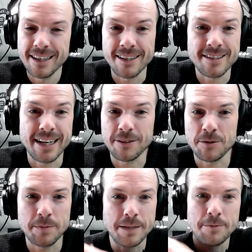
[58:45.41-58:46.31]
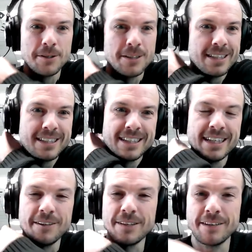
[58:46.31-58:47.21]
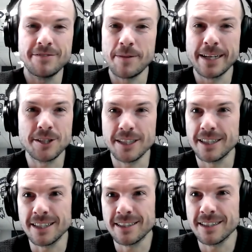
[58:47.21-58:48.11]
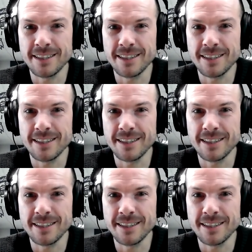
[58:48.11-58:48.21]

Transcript: the salespeople you know the information and the,